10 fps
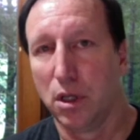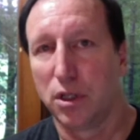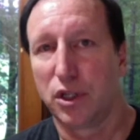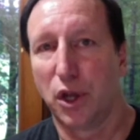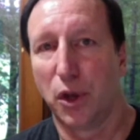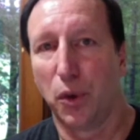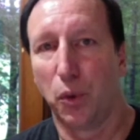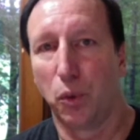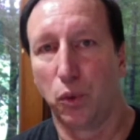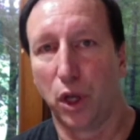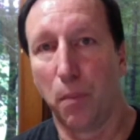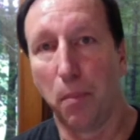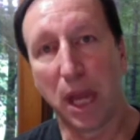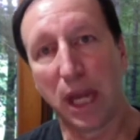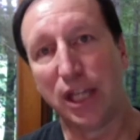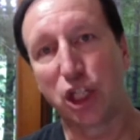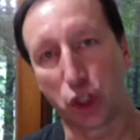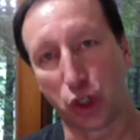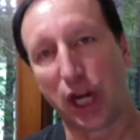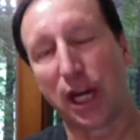So, you know, many
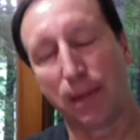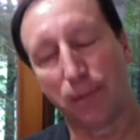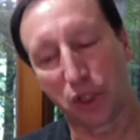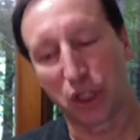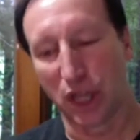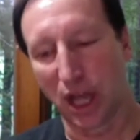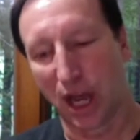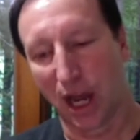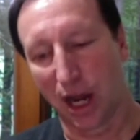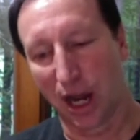streams that